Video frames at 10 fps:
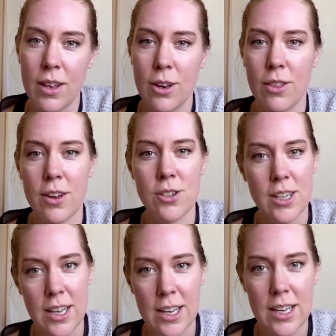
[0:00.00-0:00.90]
There's
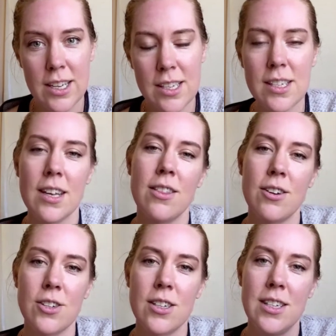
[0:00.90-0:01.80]
ease and
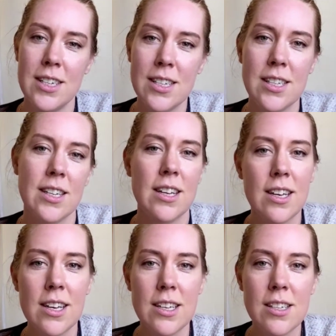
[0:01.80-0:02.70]
there's
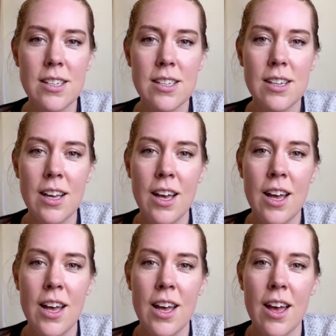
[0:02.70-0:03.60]
dis-ease,
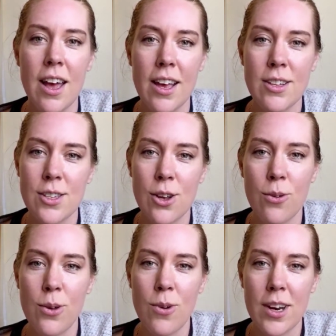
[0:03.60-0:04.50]
and so
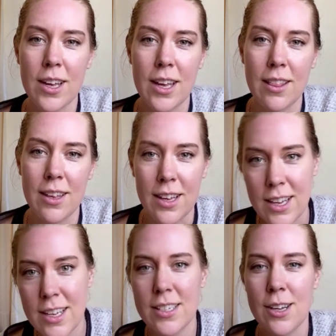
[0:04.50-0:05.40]
we want to get the
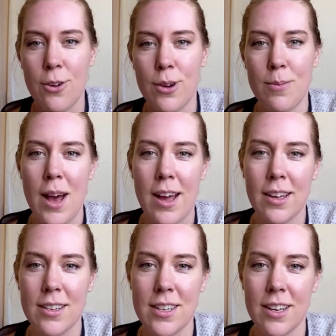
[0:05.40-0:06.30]
ease going back
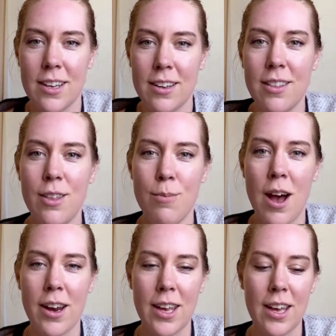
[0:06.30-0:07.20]
into the
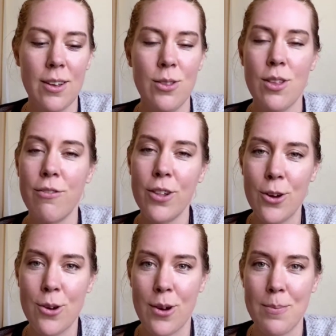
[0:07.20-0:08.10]
body, the flow
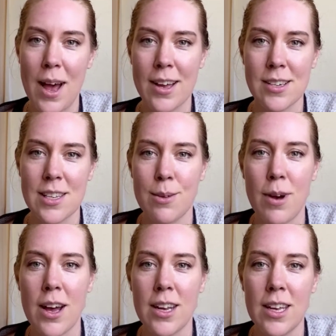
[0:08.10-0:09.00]
going back into the
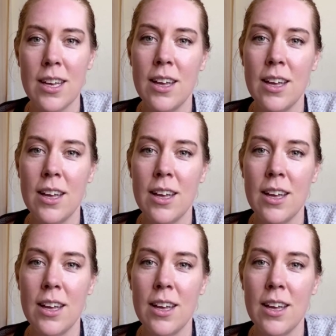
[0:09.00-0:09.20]
body.